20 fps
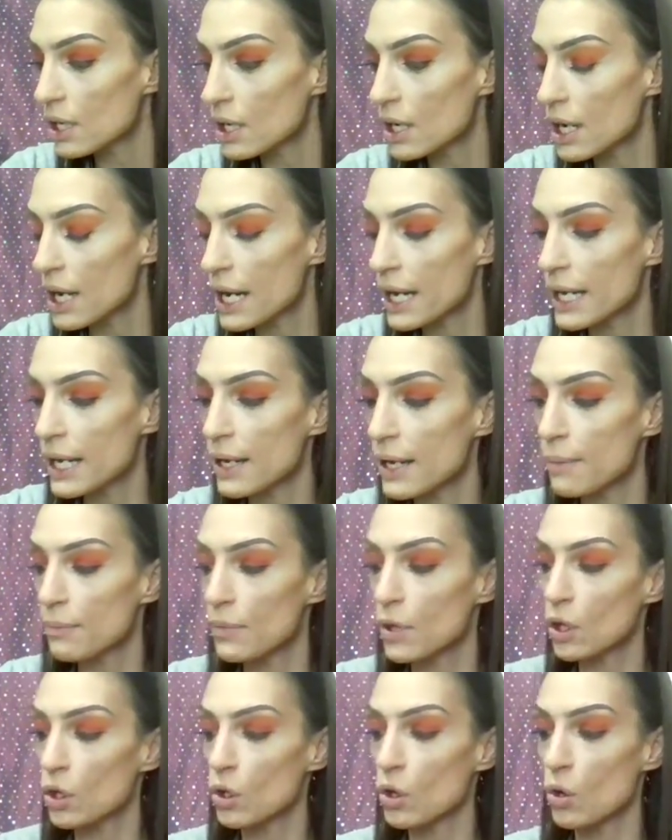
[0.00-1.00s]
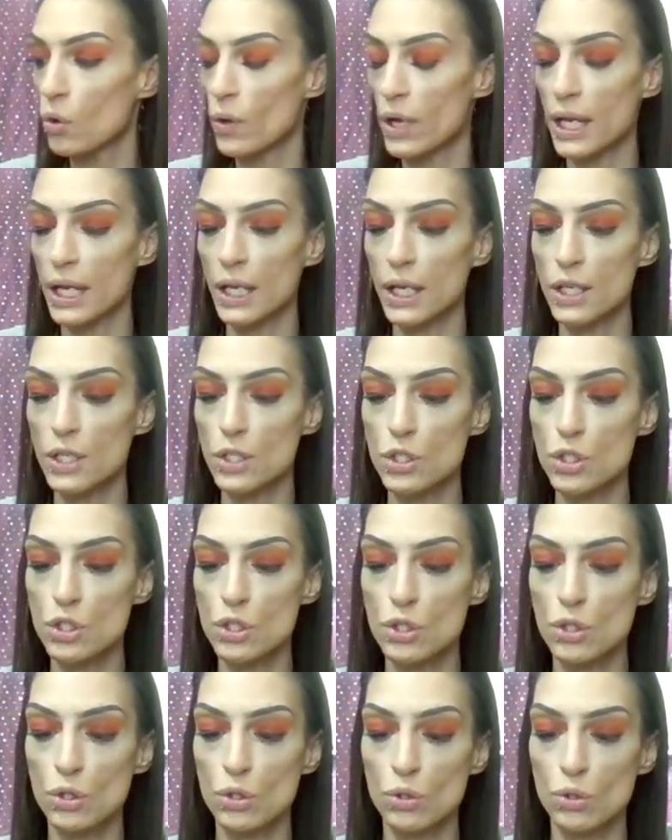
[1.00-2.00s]
I am going
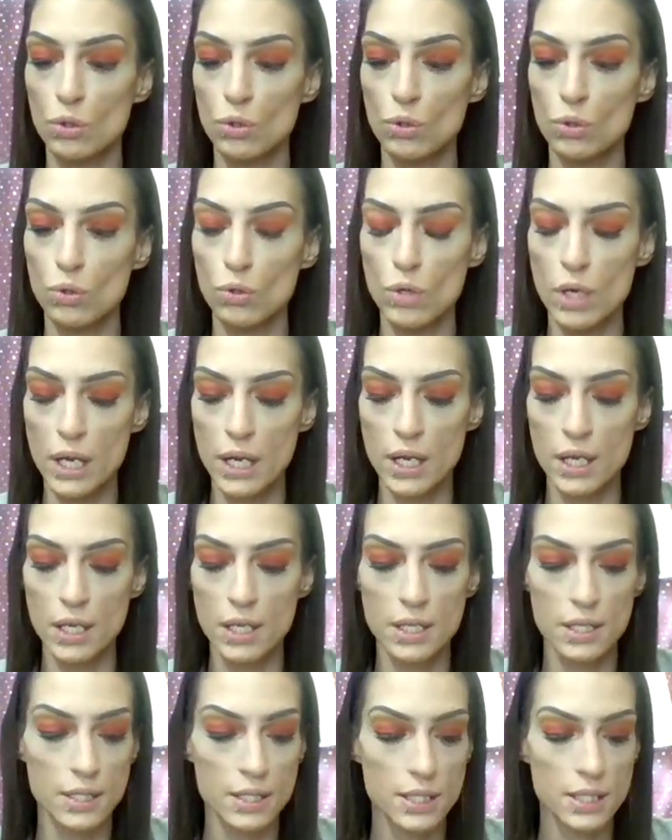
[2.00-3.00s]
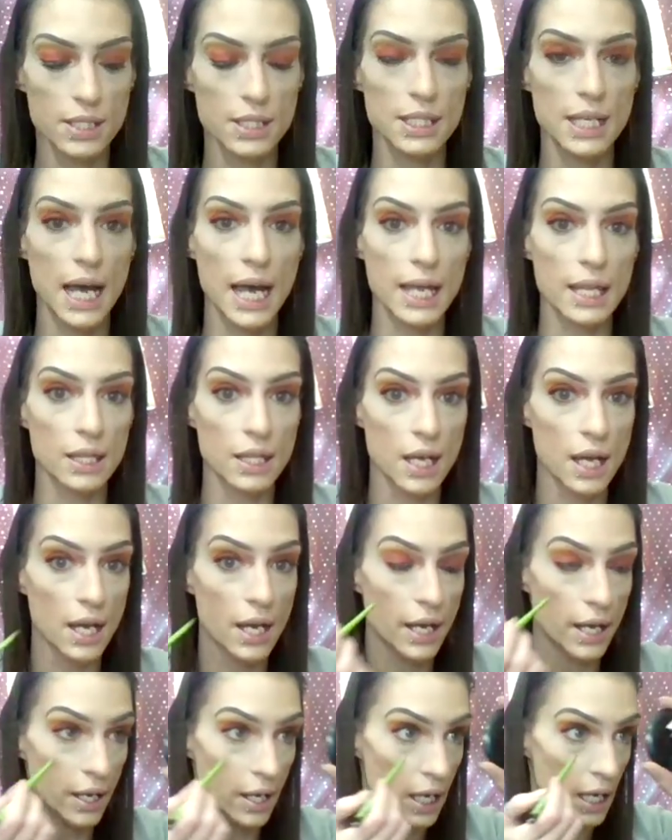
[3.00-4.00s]
to tight
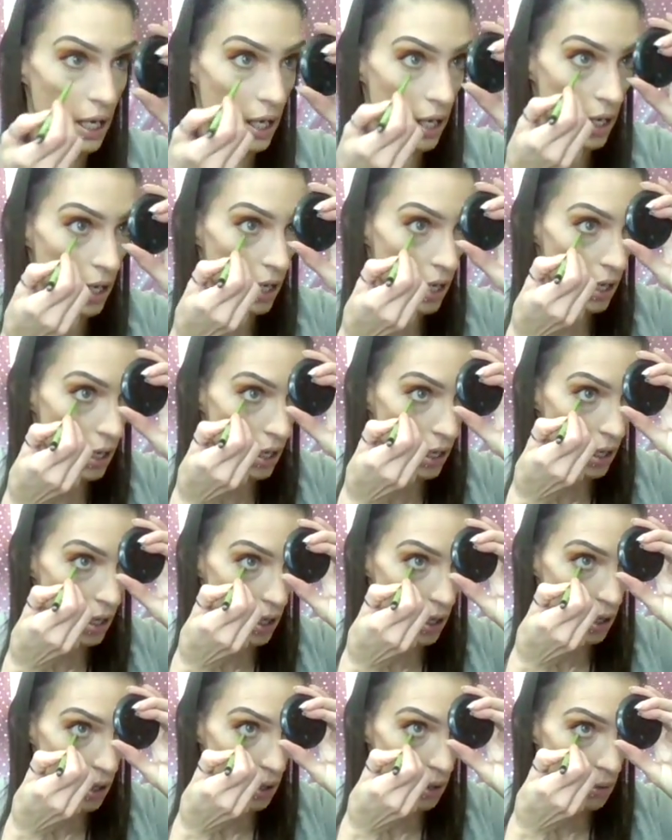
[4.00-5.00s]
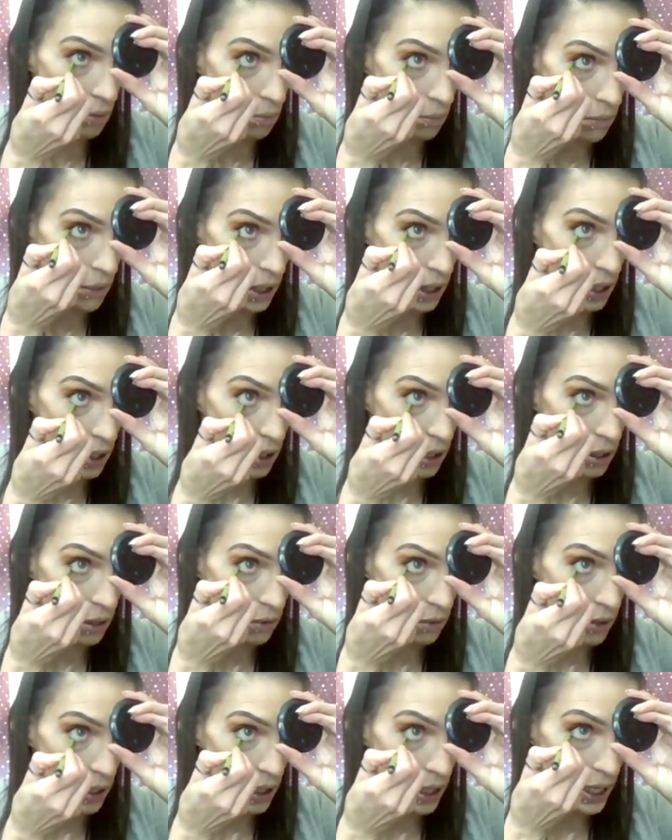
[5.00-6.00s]
line my
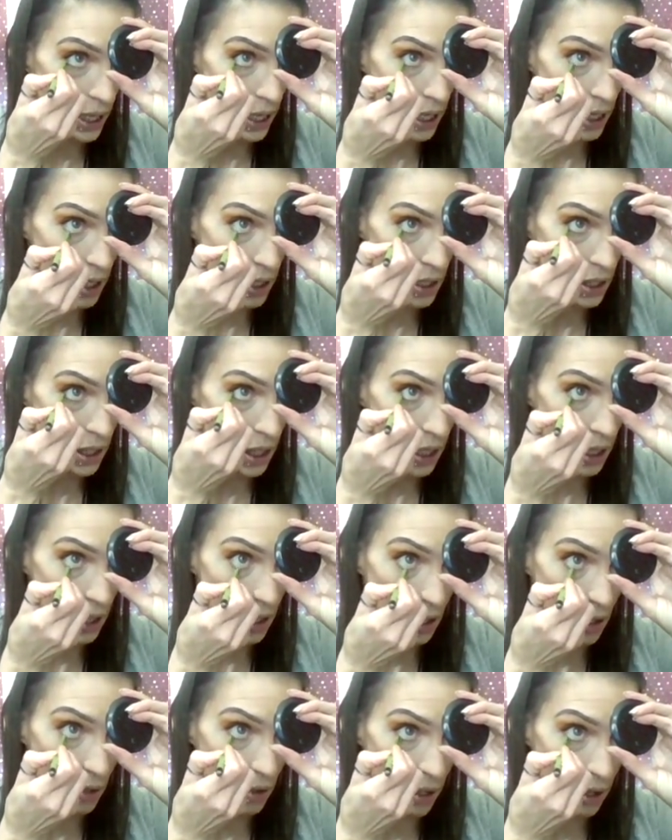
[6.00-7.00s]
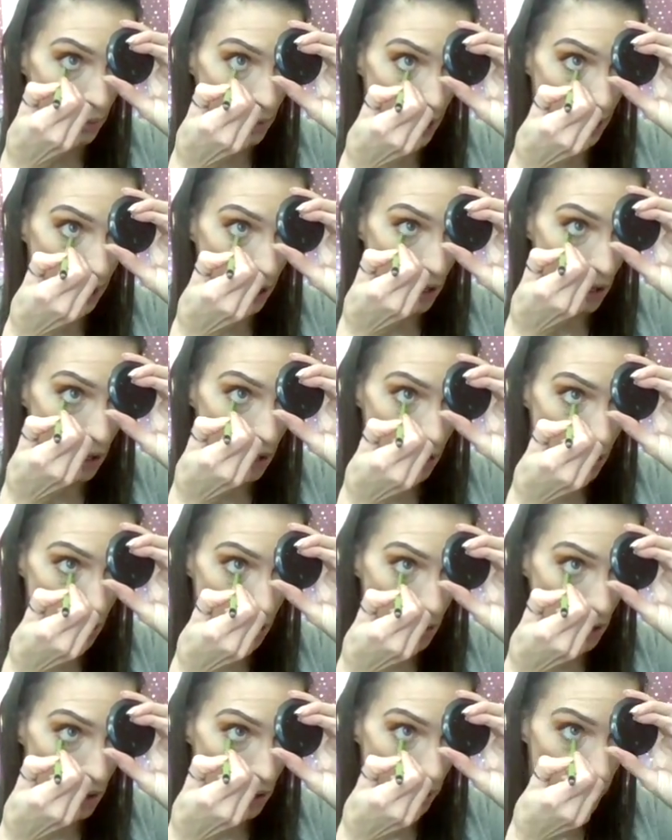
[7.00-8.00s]
lower lash. I know I'm like
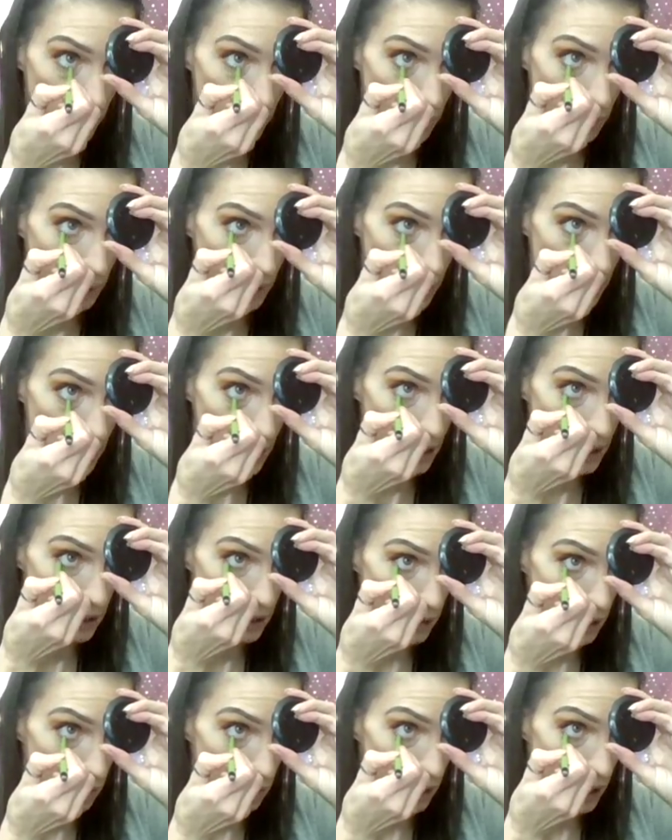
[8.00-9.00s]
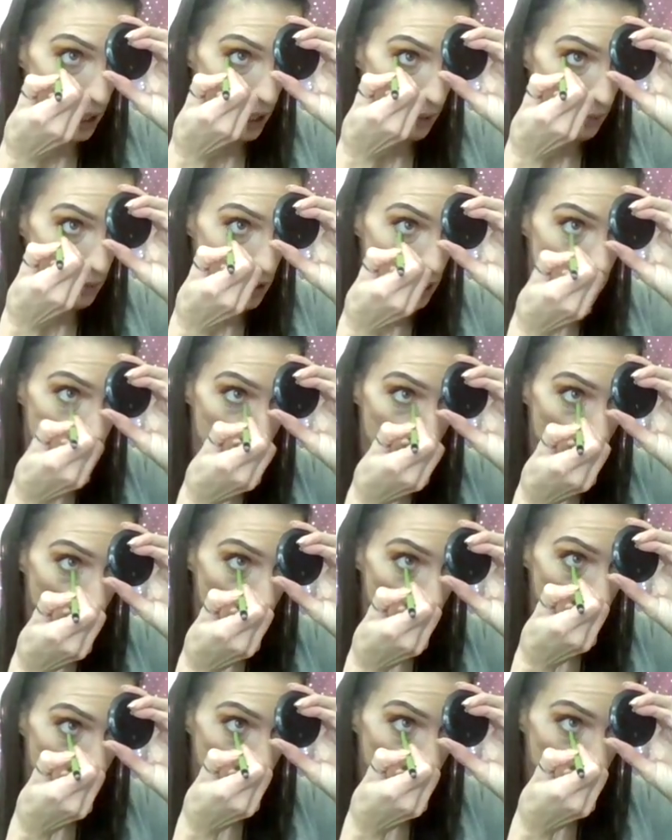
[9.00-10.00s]
all over the place with what I'm
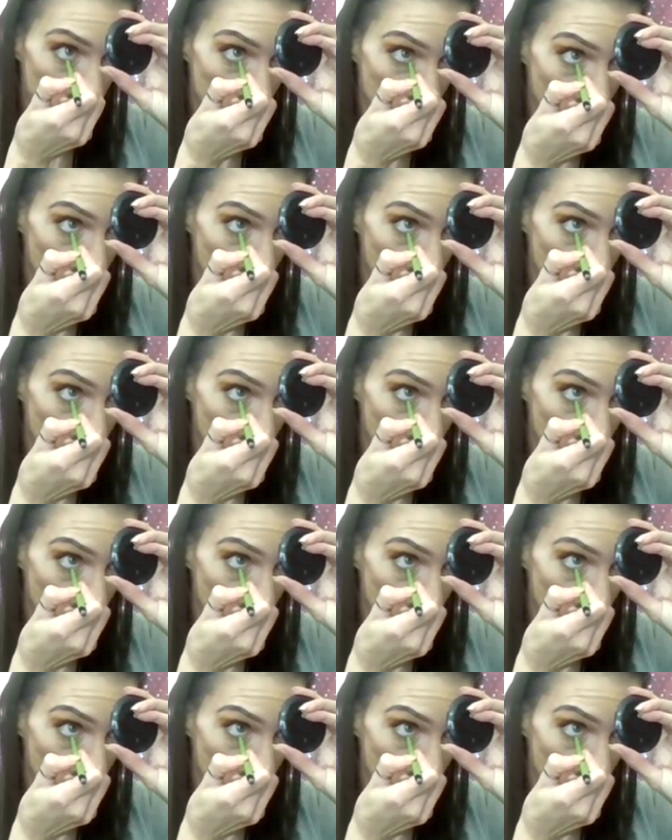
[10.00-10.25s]
doing,